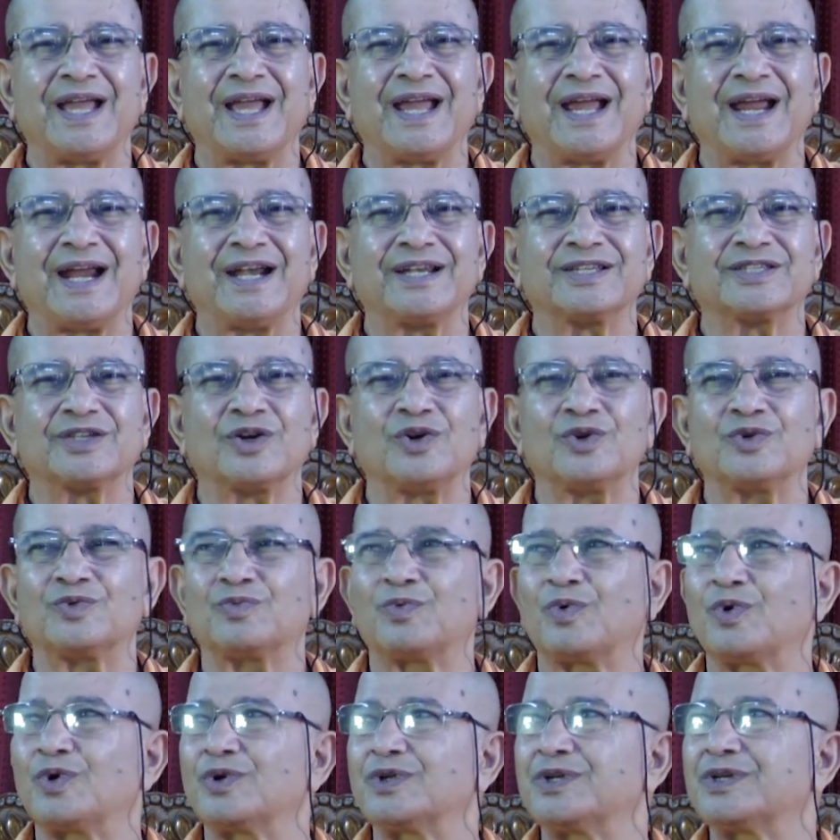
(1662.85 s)
and South
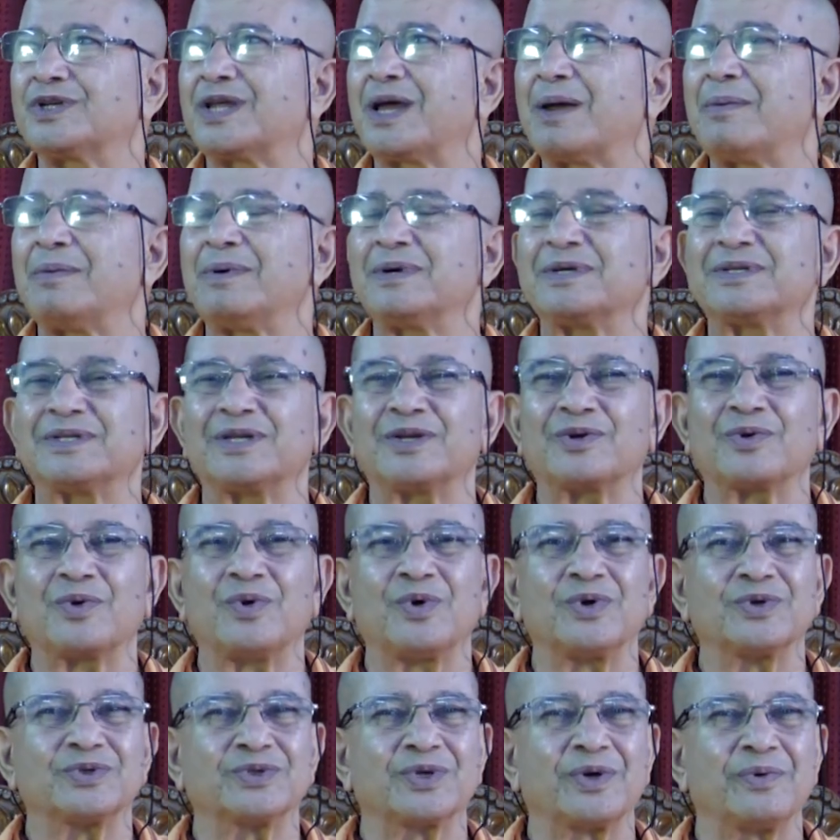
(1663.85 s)
Pole it emits and
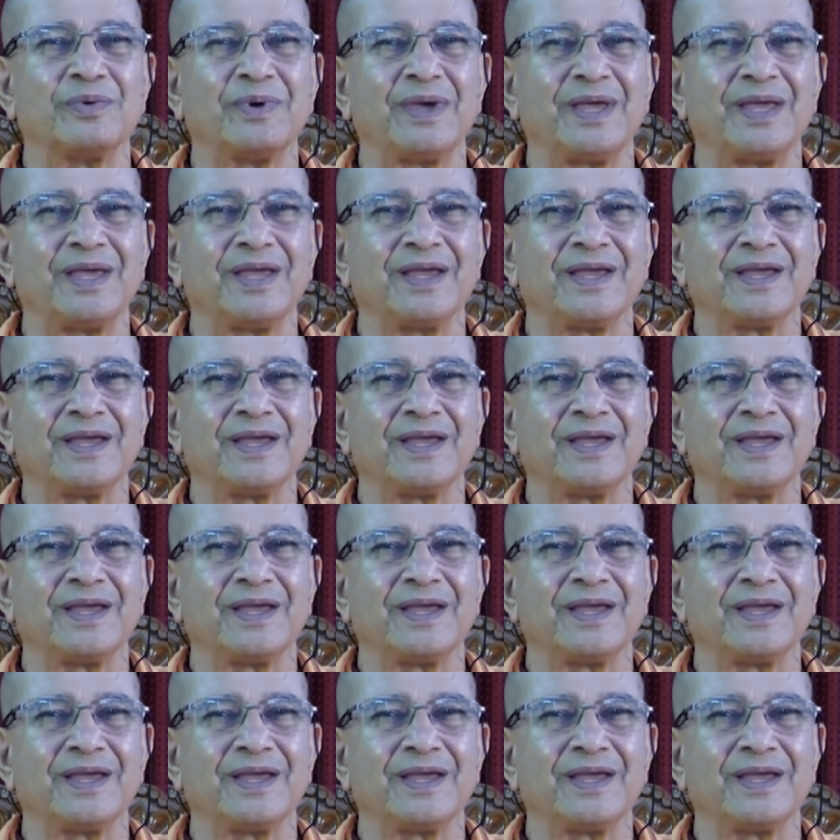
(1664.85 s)
goes away.